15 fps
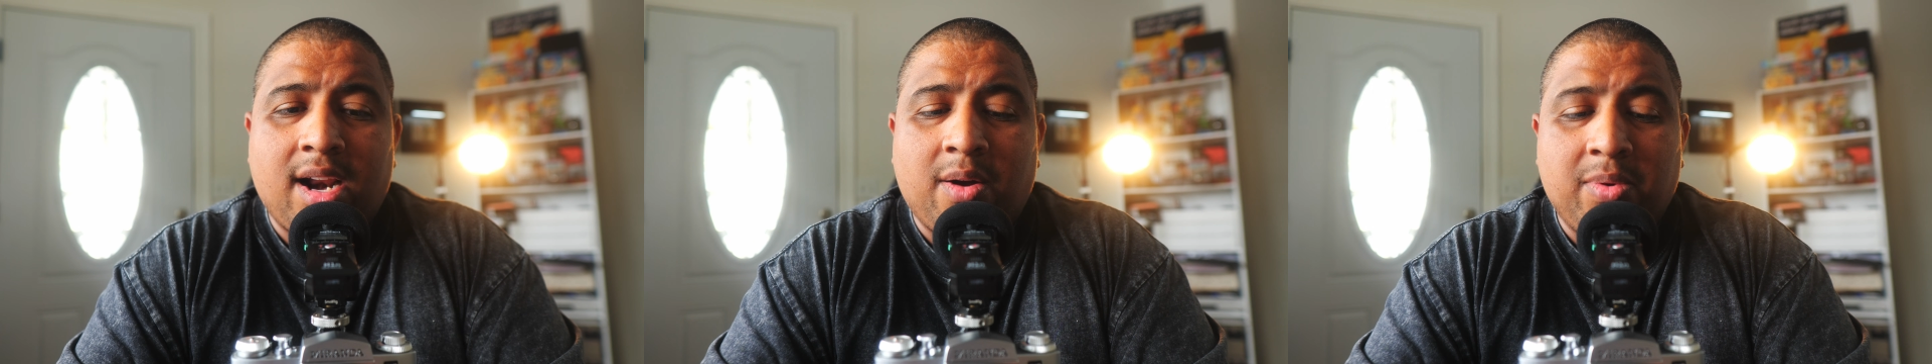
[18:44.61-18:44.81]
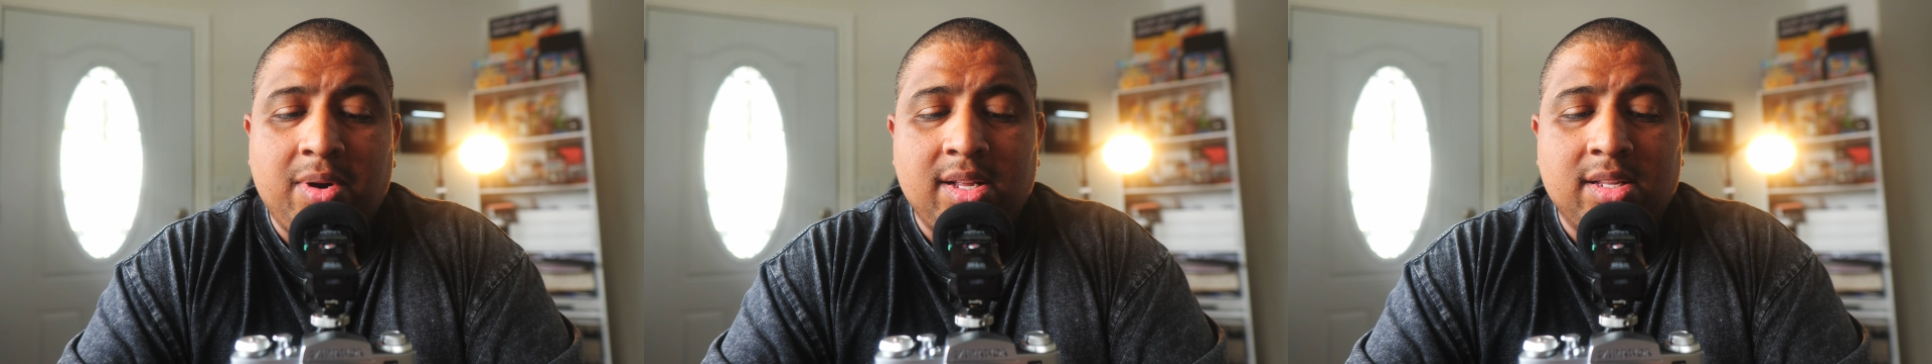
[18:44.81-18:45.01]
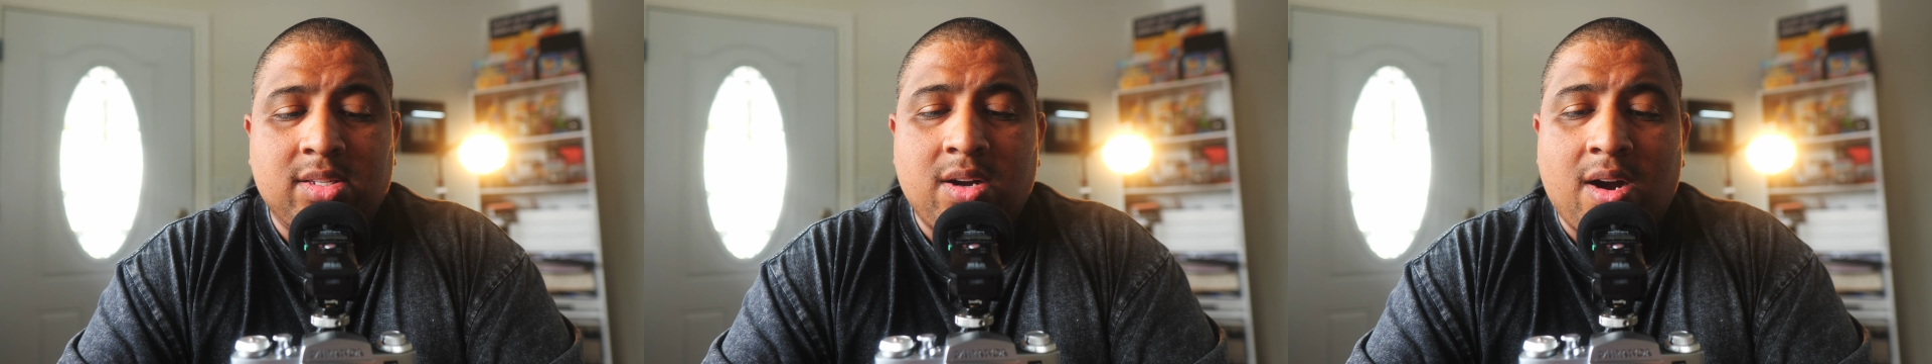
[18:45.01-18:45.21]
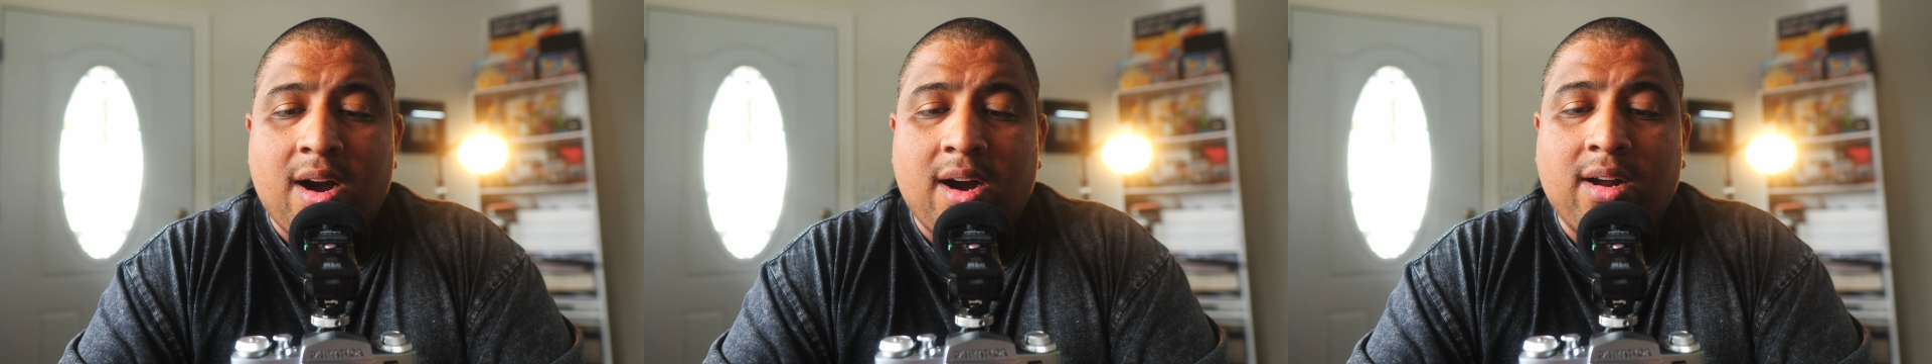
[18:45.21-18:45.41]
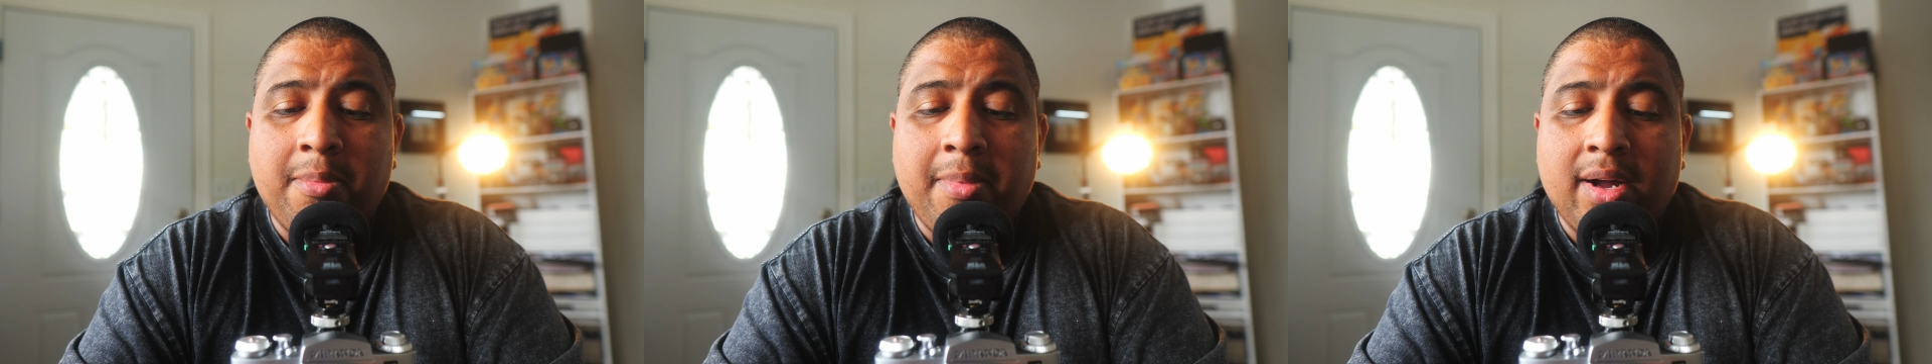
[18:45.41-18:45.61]
I want to
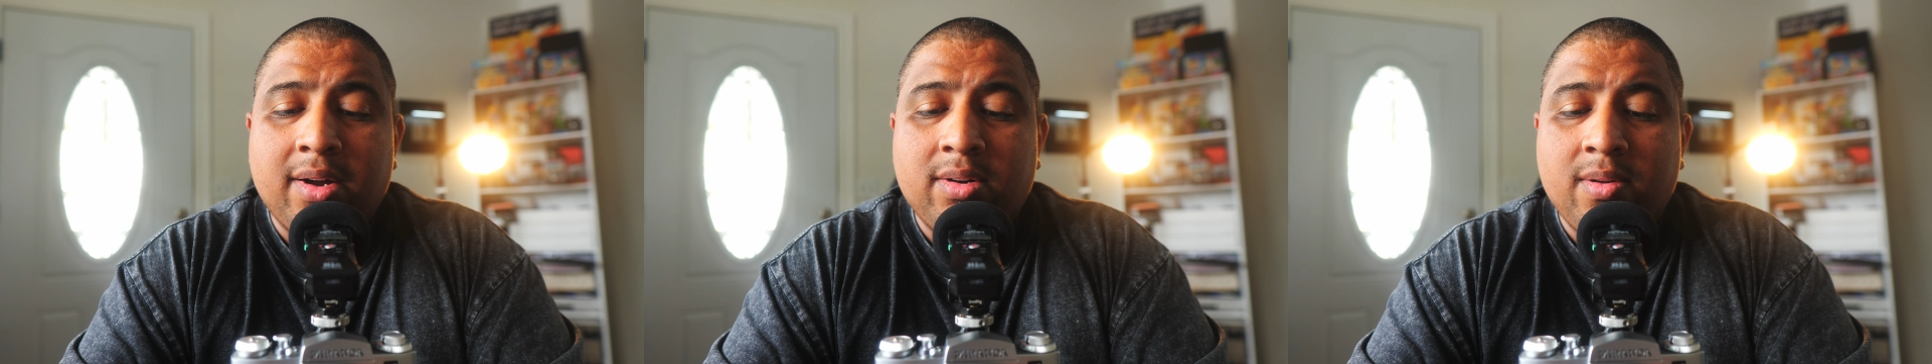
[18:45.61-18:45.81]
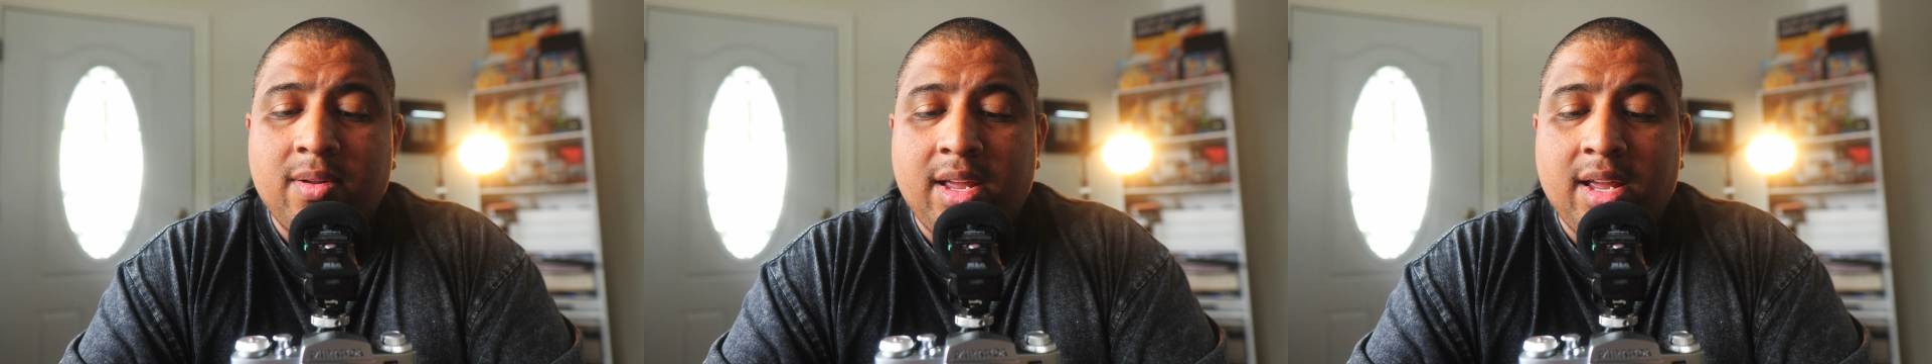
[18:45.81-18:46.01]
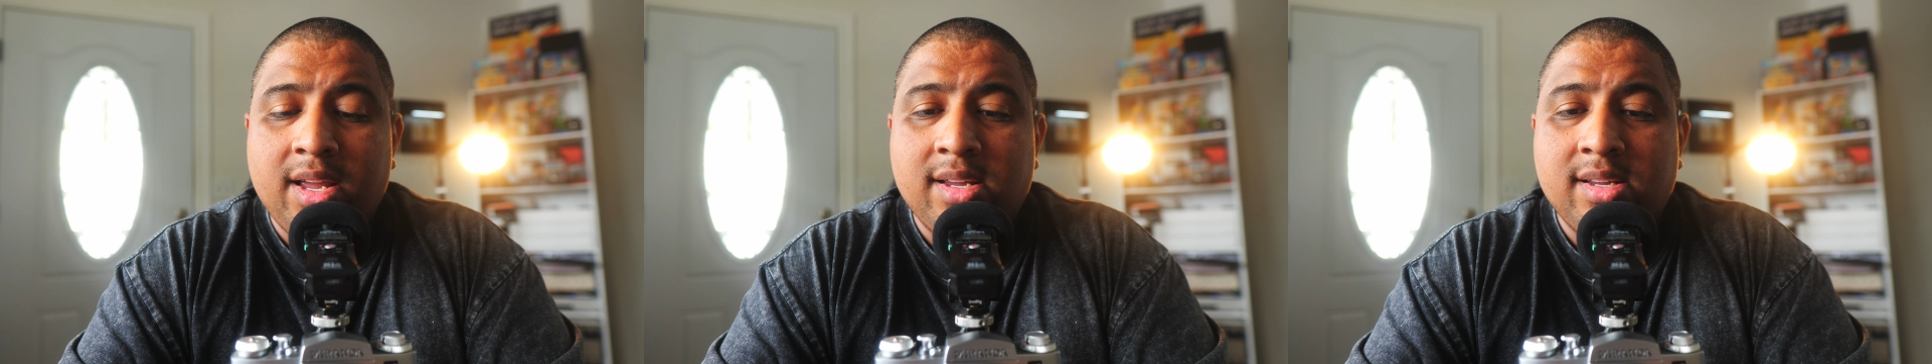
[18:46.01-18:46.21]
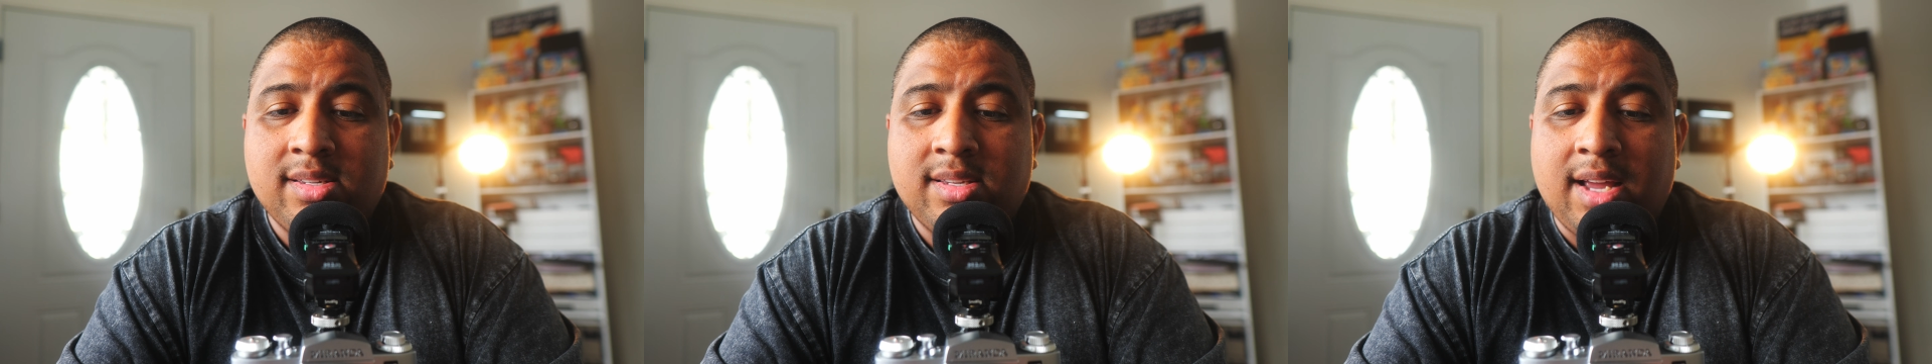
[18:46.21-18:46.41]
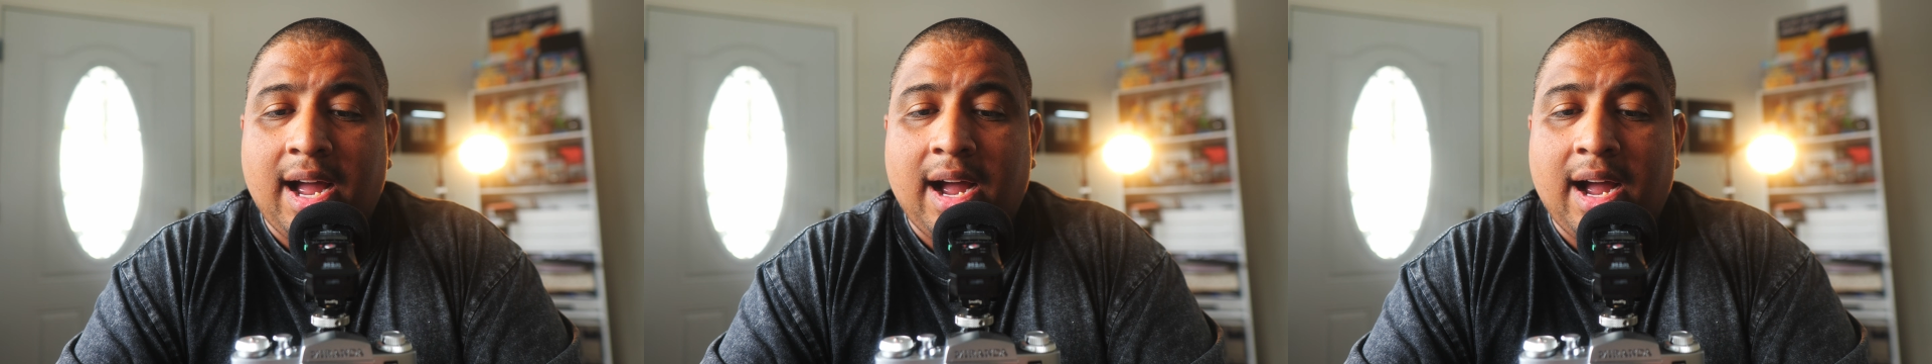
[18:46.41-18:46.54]
talk about is